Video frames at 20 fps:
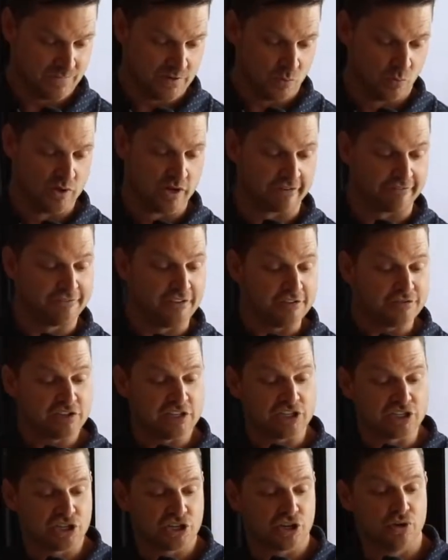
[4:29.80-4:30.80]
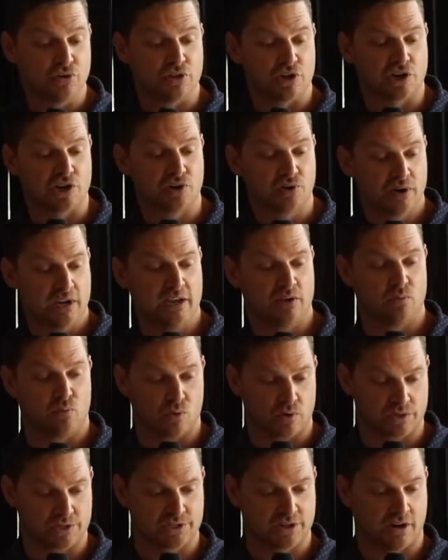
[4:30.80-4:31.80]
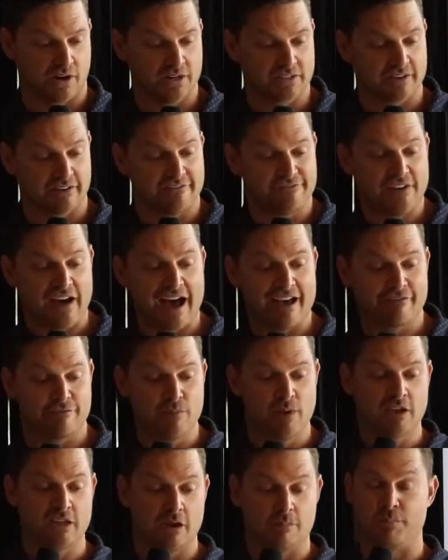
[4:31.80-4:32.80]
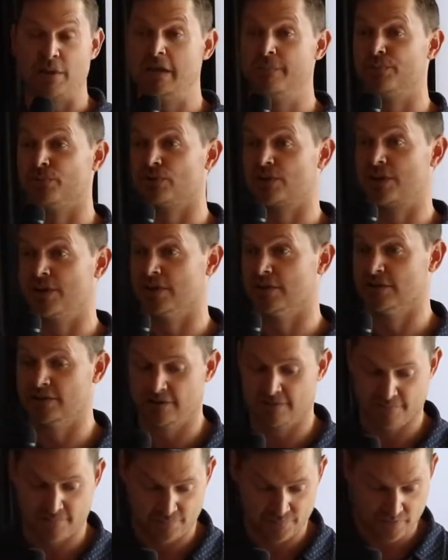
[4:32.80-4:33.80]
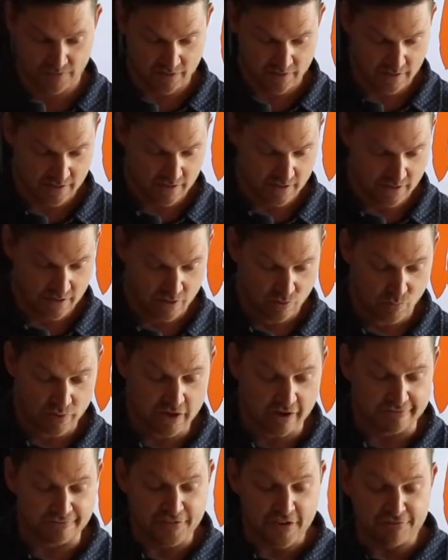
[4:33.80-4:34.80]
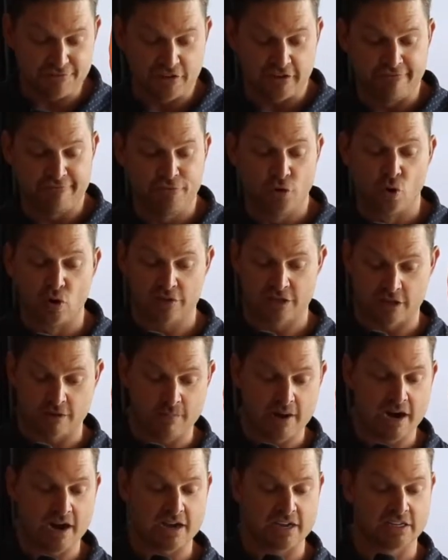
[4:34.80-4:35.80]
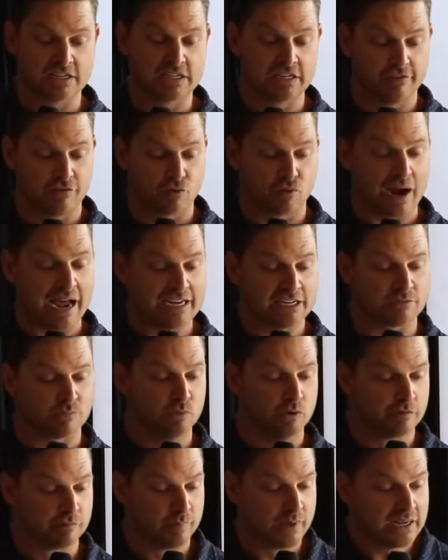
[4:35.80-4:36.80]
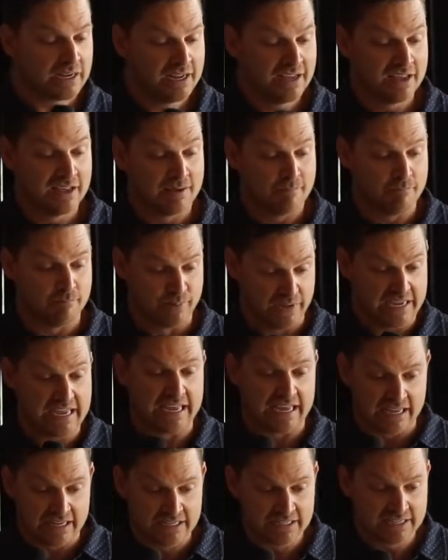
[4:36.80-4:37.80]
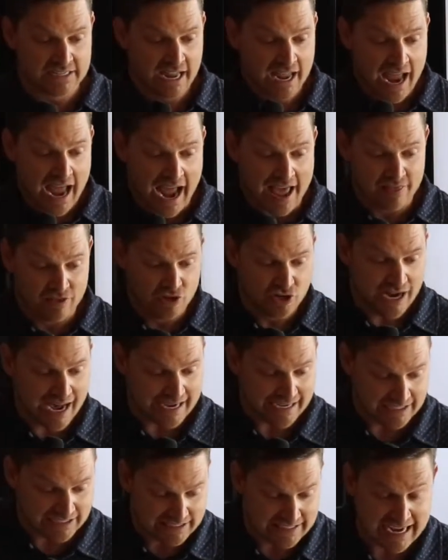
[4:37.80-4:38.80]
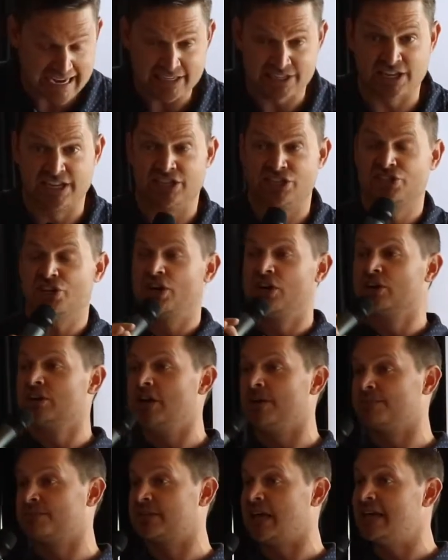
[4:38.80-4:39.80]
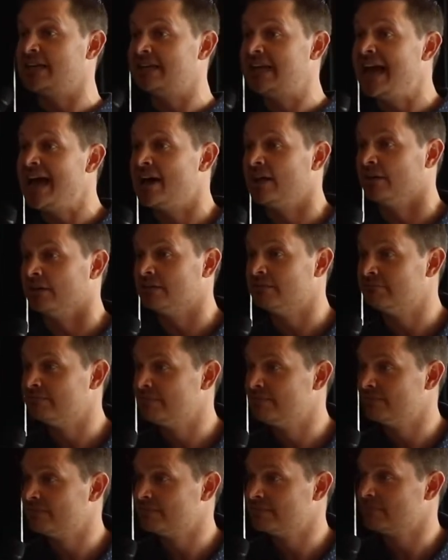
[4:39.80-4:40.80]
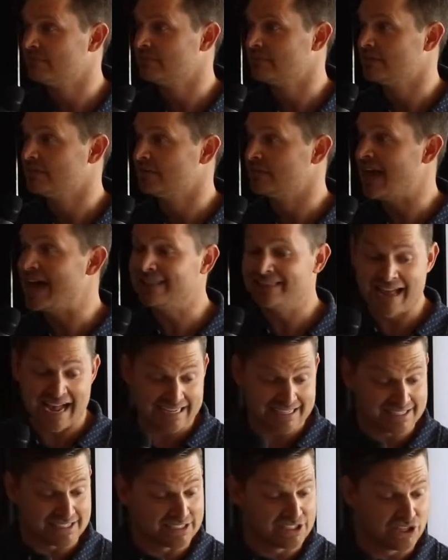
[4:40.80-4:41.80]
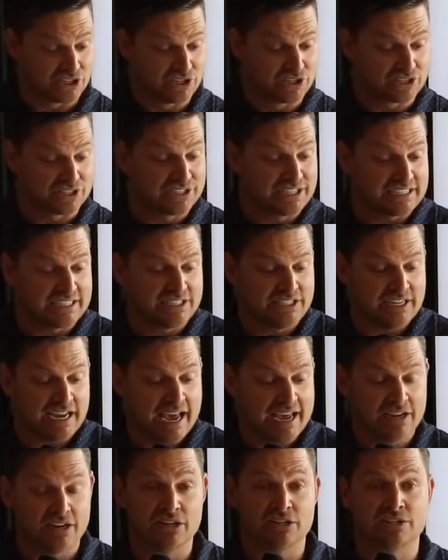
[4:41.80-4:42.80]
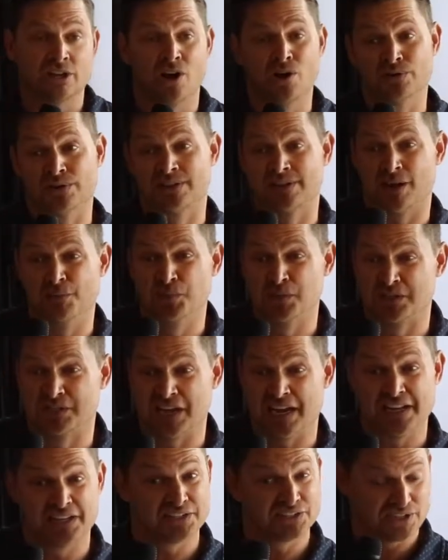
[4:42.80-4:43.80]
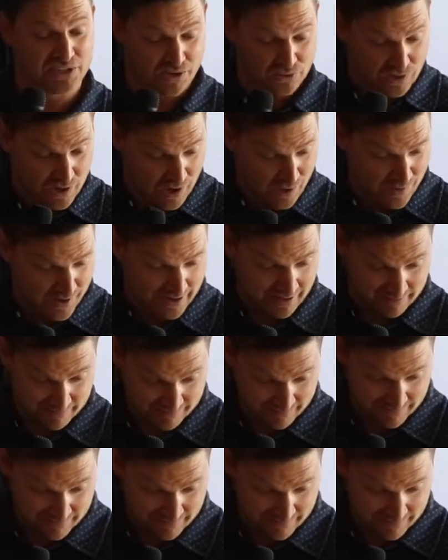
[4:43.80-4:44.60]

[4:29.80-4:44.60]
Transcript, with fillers: When you're 52, the Korean War starts and 5 million people are killed. When you're 54, the American Civil Rights Movement begins and the United States gets turned upside down. That lasts until you're 68 years old. Some would say it's still going.